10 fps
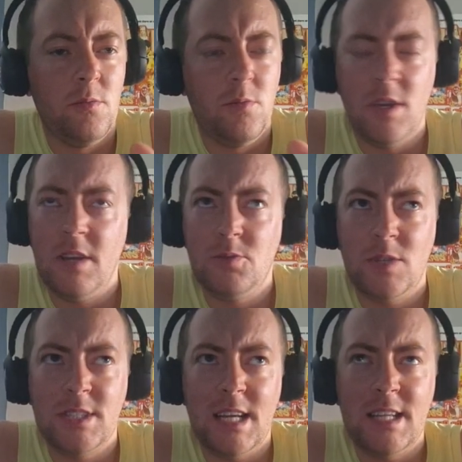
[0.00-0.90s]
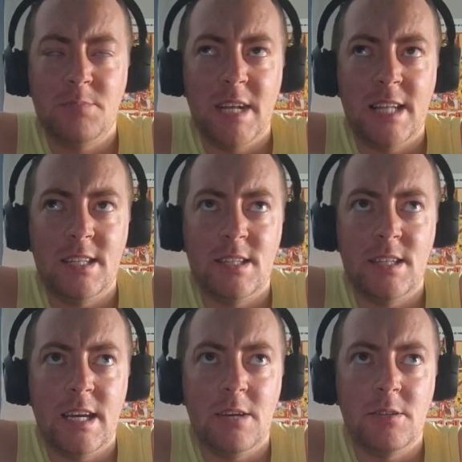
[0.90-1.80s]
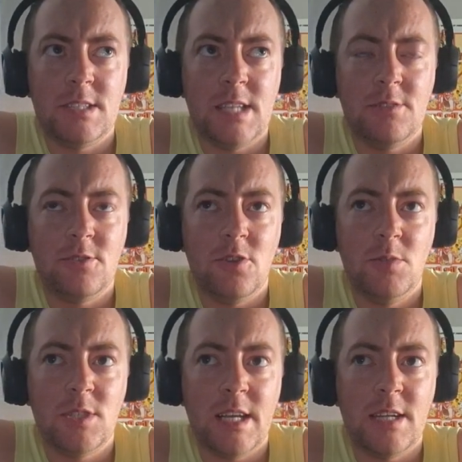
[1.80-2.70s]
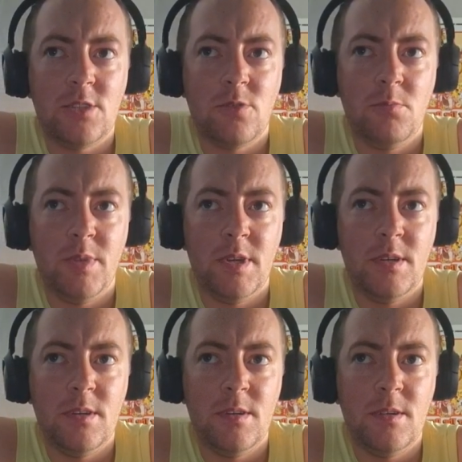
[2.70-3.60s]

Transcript: What's that that's been added in now? It sounds almost like a trumpet.